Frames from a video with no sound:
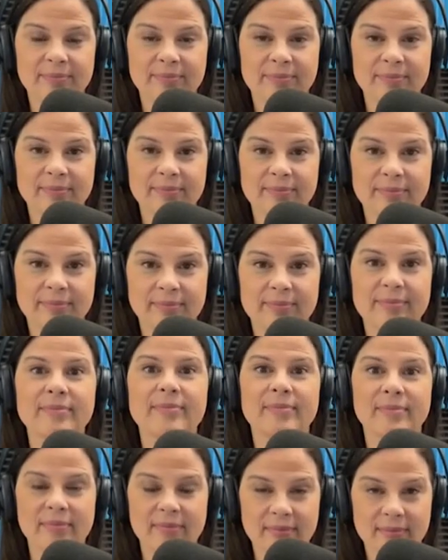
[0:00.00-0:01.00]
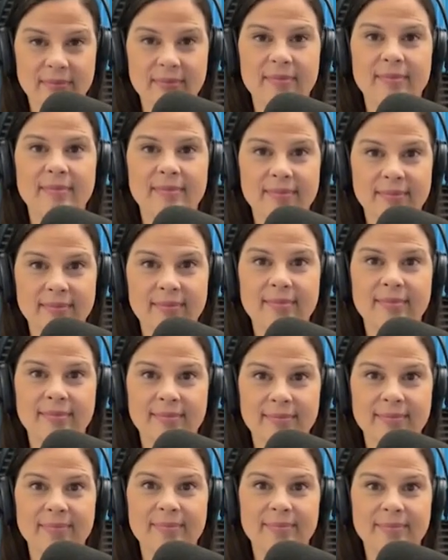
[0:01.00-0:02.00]

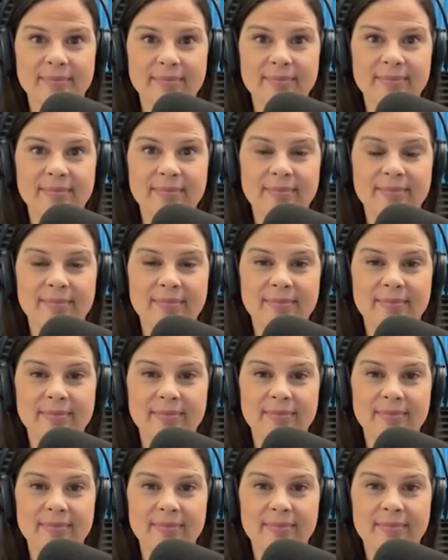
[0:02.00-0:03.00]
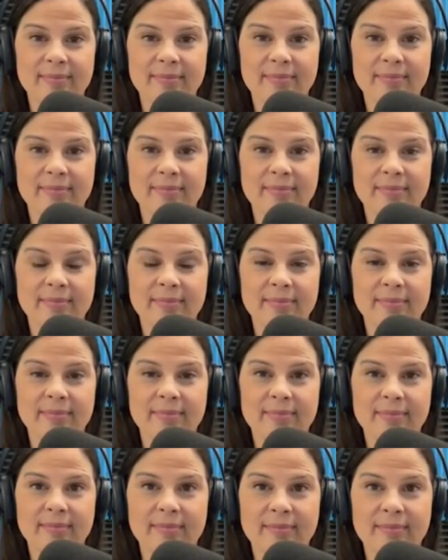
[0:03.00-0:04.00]

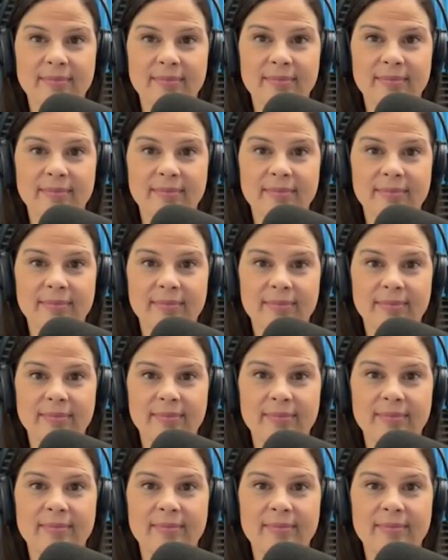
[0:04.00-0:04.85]
(not speaking)